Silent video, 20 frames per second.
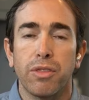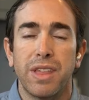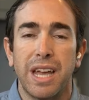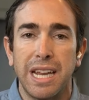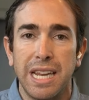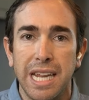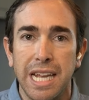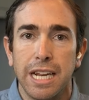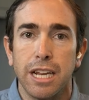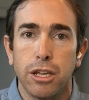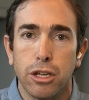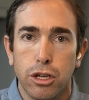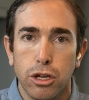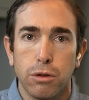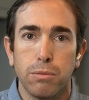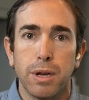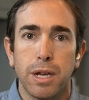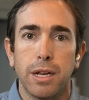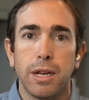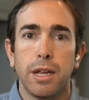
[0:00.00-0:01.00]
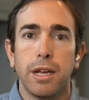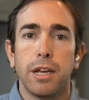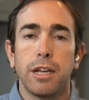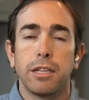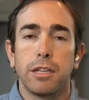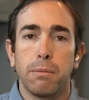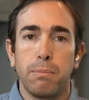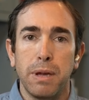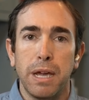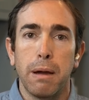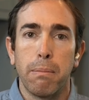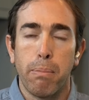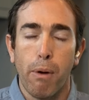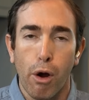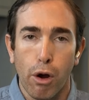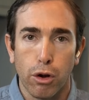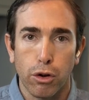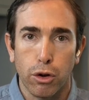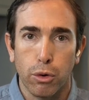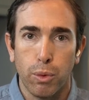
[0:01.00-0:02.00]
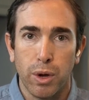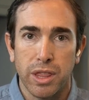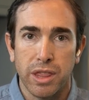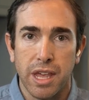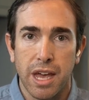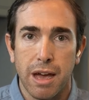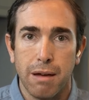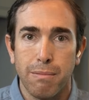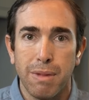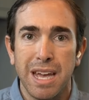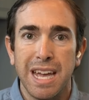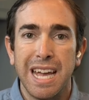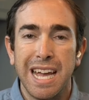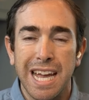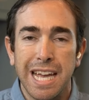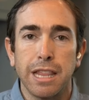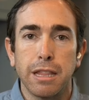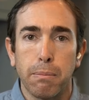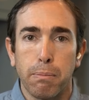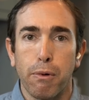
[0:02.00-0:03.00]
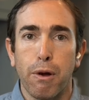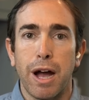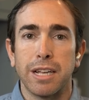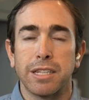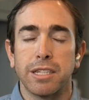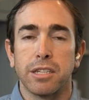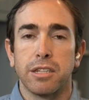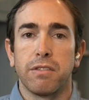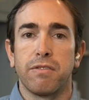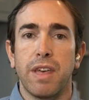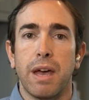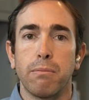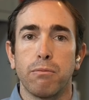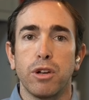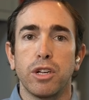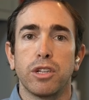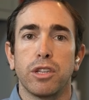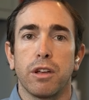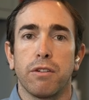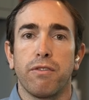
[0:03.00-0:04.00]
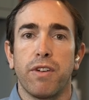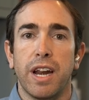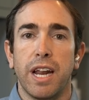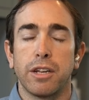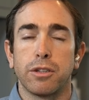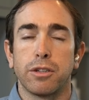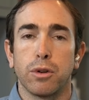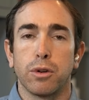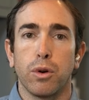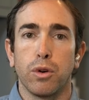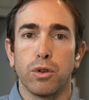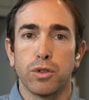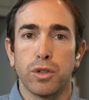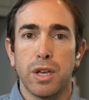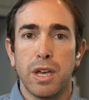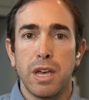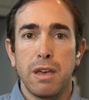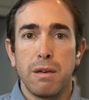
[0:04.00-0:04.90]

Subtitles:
they need a human to be a partner with them in the process of them reaching their financial goals,